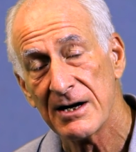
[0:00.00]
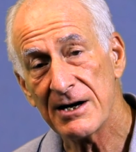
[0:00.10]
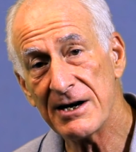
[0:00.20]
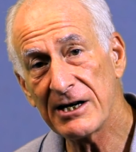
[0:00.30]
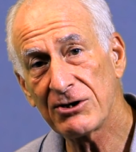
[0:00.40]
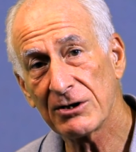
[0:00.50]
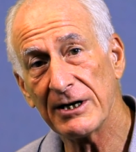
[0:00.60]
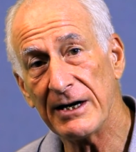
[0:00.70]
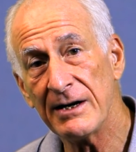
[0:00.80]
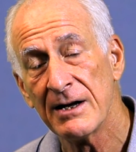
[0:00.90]

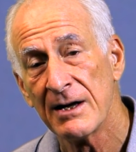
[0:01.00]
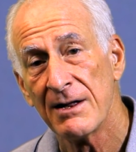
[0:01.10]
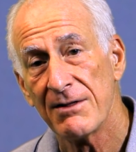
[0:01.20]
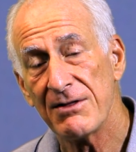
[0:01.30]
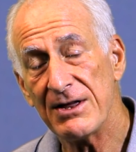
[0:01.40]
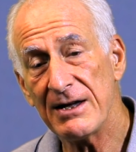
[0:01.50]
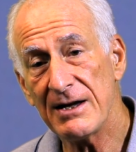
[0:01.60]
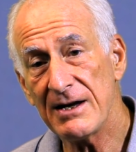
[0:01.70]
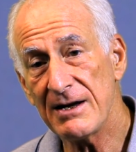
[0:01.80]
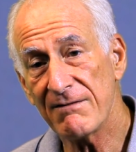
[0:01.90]
initially,
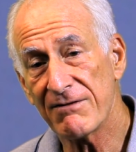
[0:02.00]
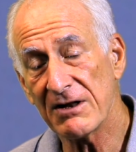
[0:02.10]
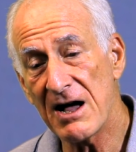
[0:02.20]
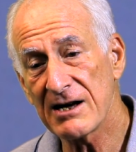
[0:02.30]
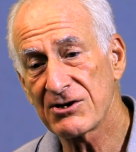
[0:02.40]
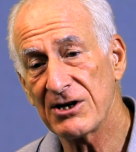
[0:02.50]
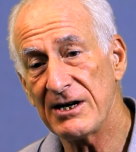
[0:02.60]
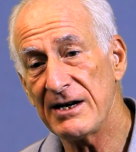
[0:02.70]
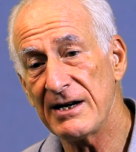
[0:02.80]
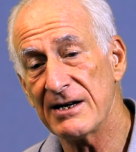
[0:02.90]
the
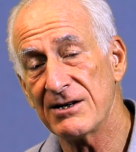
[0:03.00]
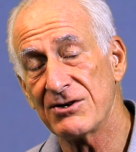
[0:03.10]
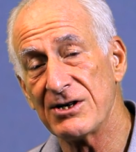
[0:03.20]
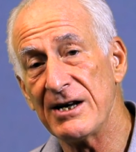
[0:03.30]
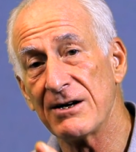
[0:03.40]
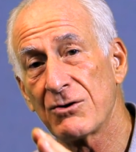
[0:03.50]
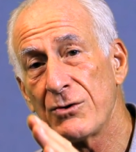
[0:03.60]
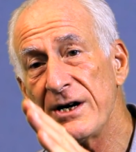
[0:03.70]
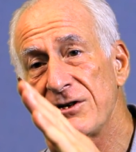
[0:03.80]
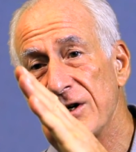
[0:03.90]
velocity is
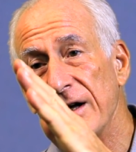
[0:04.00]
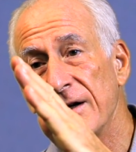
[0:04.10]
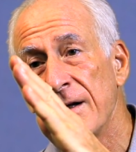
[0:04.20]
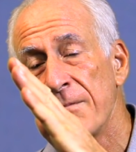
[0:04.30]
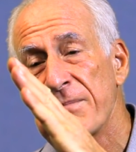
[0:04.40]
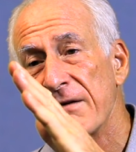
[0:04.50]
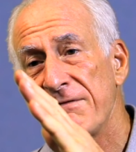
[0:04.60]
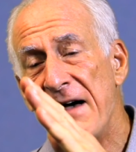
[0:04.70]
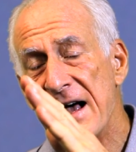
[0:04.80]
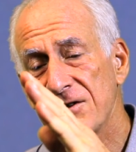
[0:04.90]
increasing
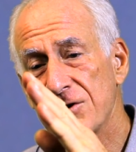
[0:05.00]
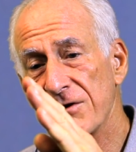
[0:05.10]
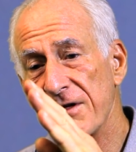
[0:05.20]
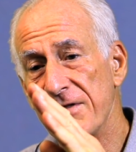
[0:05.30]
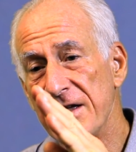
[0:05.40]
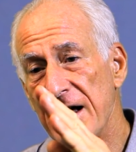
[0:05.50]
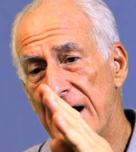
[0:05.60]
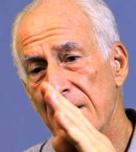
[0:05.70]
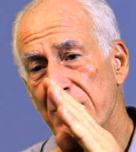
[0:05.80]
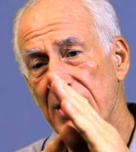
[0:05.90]
faster than the
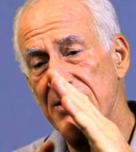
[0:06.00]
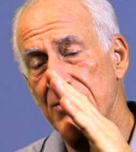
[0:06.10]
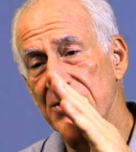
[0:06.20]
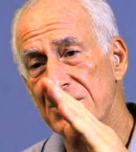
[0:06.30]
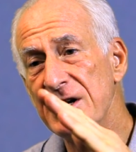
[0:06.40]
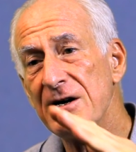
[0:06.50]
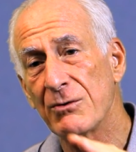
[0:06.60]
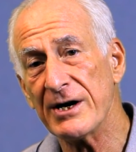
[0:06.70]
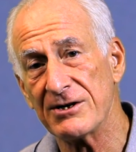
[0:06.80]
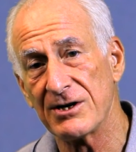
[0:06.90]
air pressure is
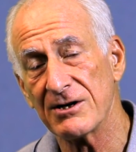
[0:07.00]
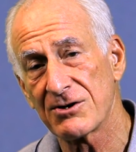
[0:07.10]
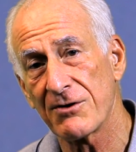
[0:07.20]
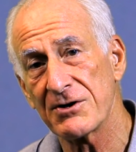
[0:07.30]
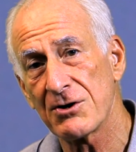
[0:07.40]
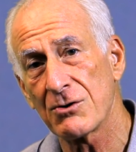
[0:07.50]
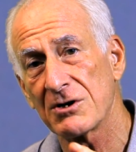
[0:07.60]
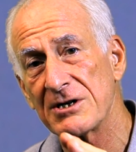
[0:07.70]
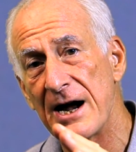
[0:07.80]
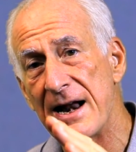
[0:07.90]
decreasing, so the
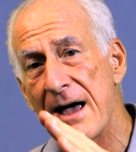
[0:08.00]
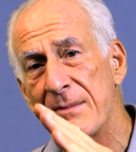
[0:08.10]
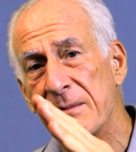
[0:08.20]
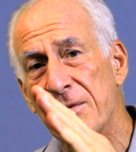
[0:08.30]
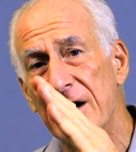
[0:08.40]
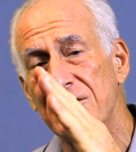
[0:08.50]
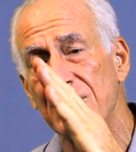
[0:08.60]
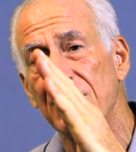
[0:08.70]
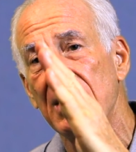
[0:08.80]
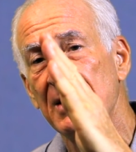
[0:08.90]
total dynamic
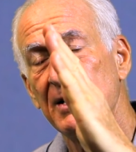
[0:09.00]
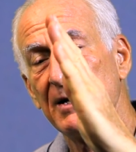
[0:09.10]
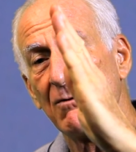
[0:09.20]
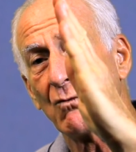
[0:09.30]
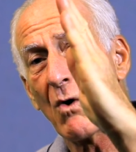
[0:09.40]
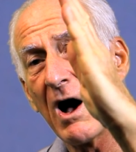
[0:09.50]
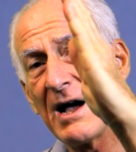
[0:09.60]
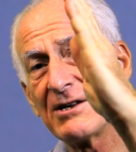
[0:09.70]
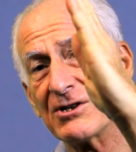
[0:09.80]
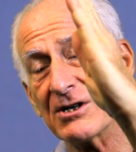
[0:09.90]
pressure
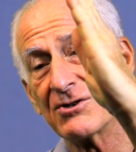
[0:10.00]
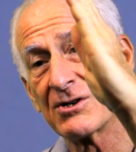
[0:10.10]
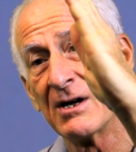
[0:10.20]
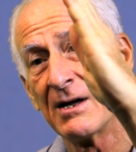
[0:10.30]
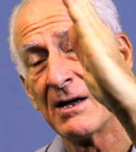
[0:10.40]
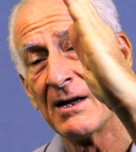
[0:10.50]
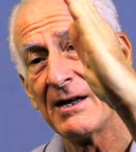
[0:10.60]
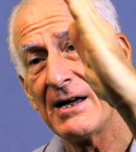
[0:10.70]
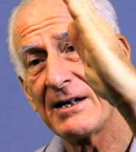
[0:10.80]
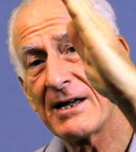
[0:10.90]
rises.
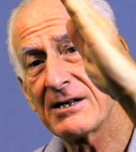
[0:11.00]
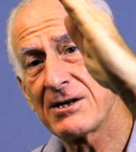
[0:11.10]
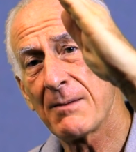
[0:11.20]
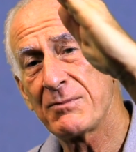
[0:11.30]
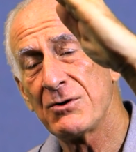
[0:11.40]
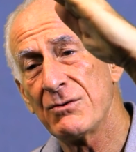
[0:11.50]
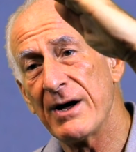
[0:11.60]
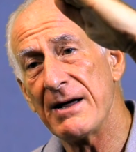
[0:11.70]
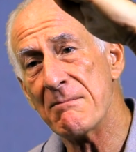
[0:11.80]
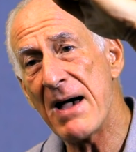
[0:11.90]
It gets up to
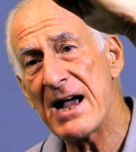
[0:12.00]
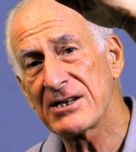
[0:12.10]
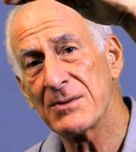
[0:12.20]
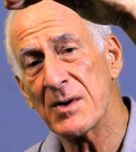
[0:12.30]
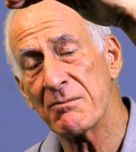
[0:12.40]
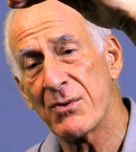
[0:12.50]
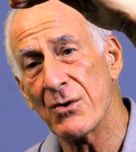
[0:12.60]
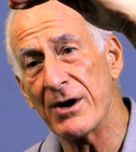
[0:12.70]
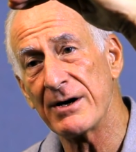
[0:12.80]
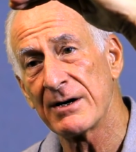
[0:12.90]
a maximum
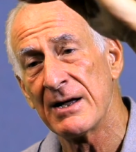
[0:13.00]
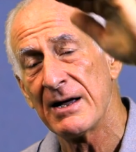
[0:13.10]
point,